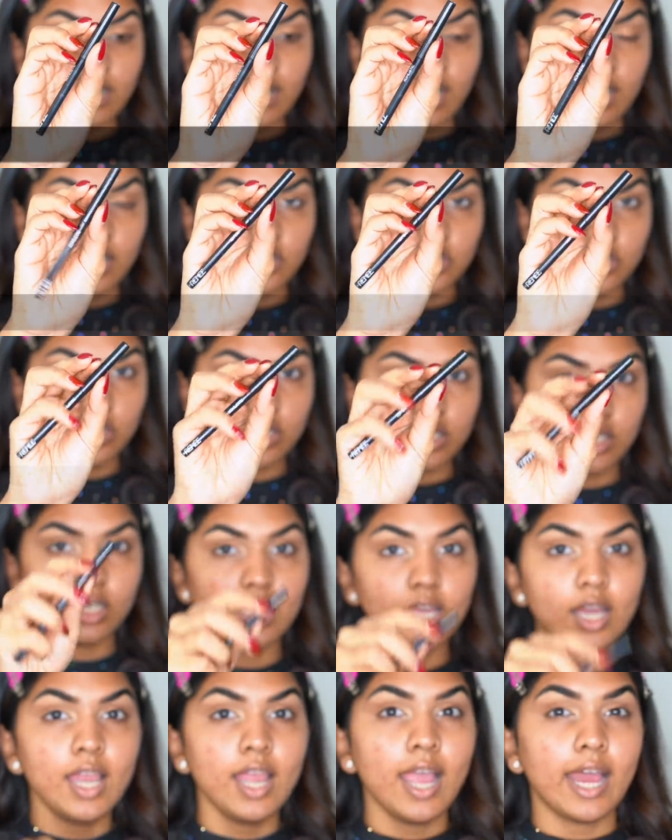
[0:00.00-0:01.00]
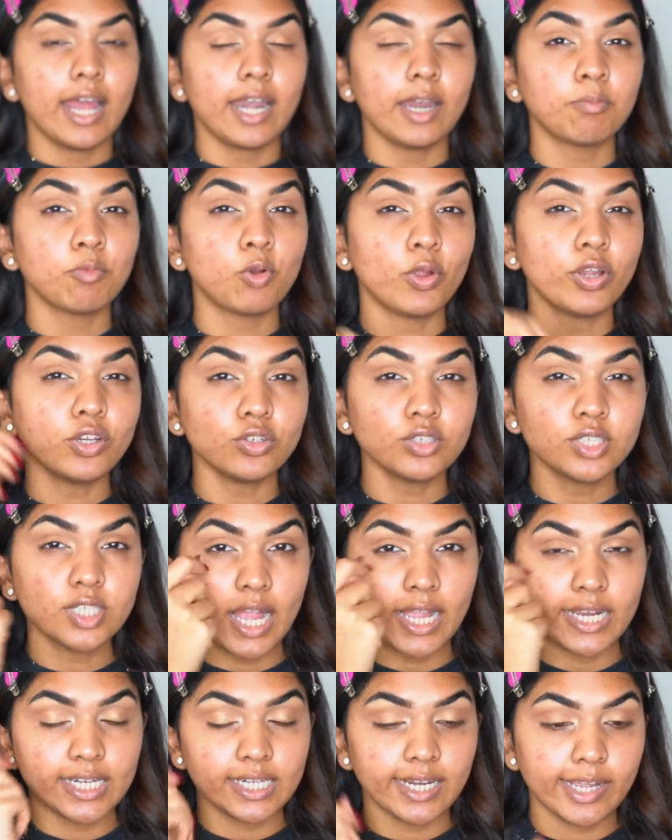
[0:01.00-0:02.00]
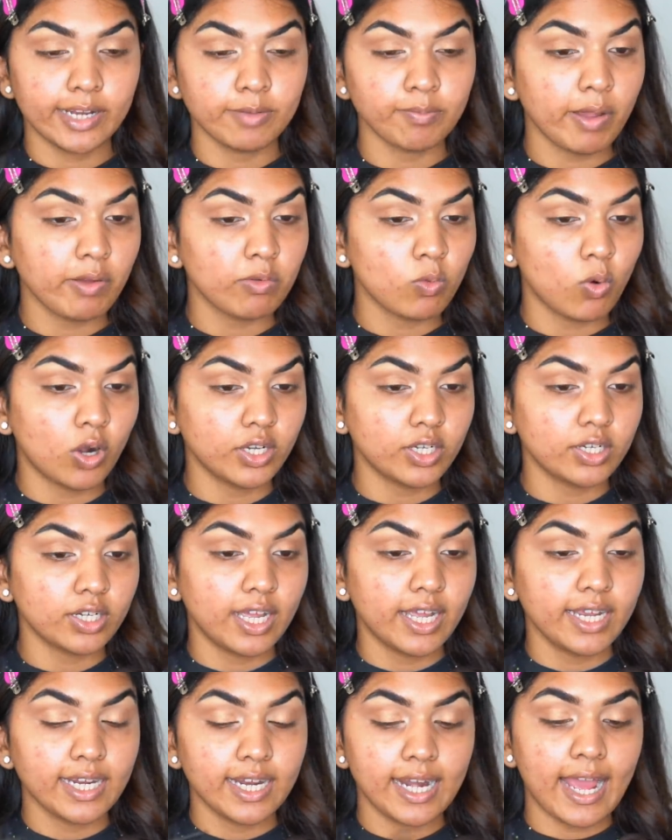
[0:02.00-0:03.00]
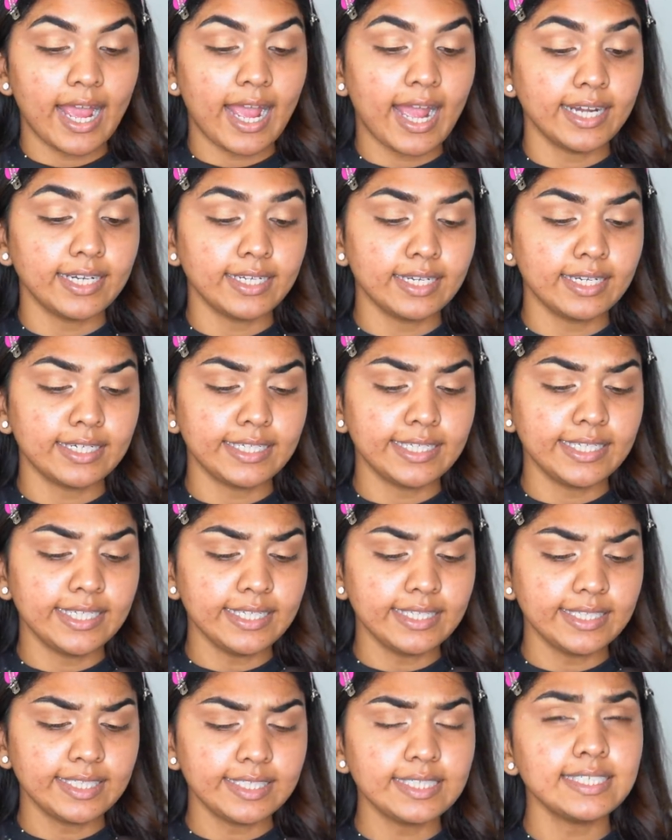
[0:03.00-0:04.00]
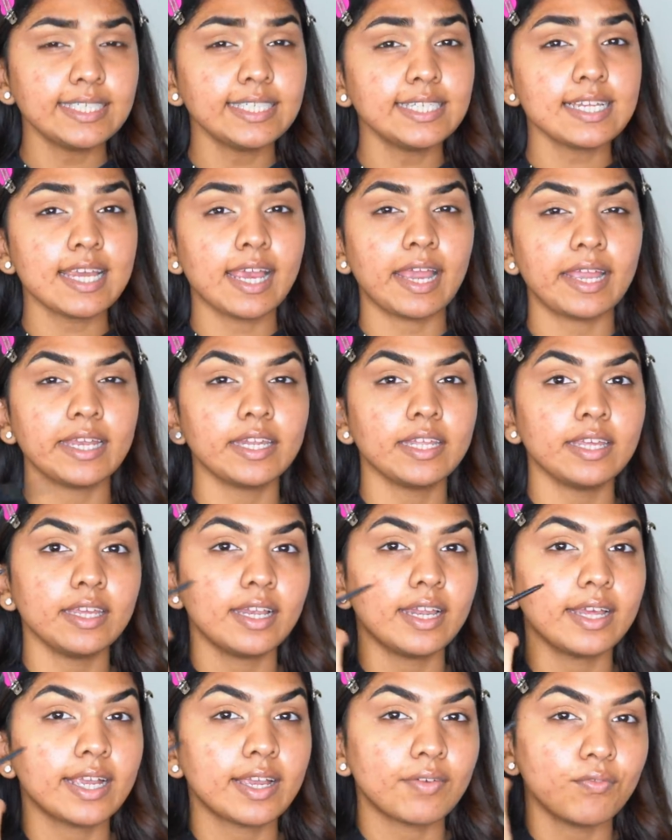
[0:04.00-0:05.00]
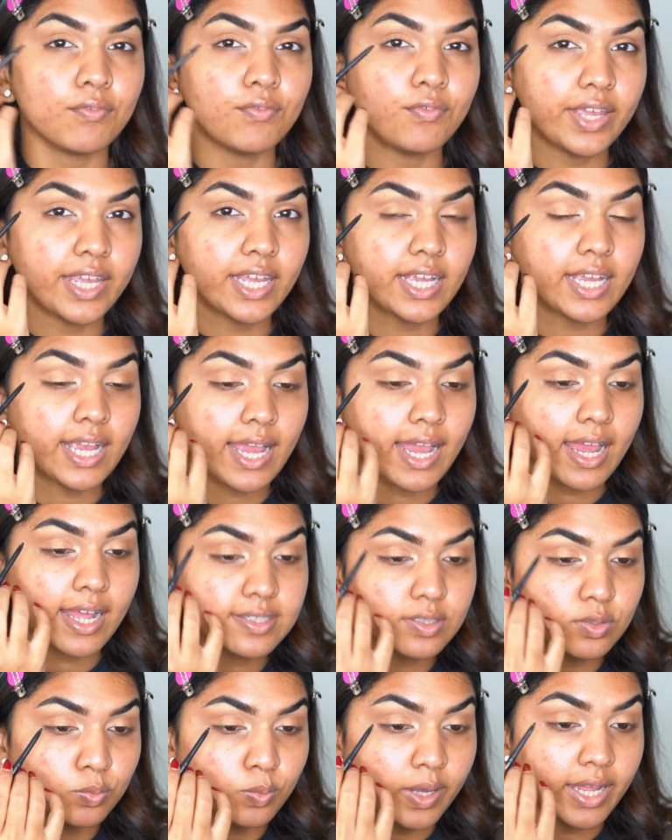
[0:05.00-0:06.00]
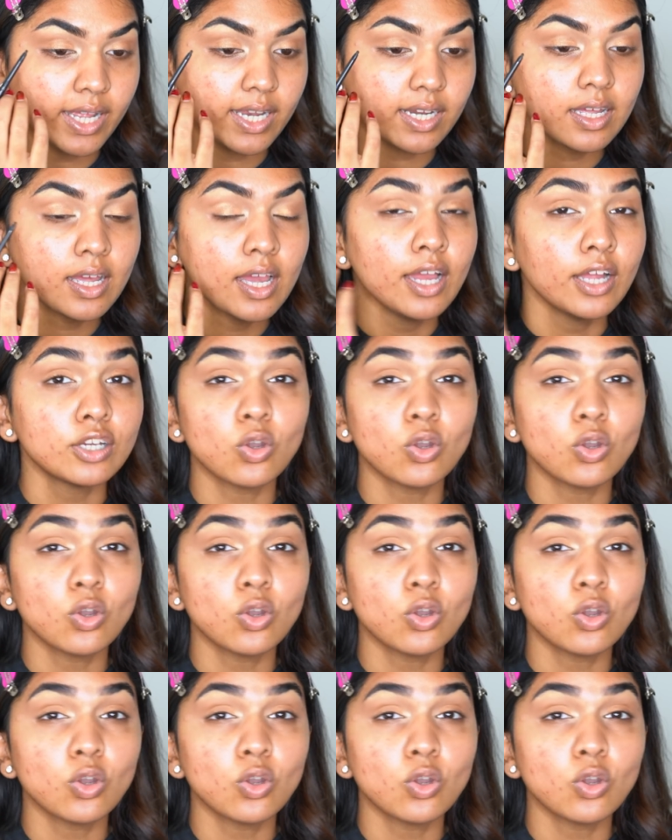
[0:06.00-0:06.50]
Kajal and I'm going to tightline my waterline and add a teeny tiny like wing as well.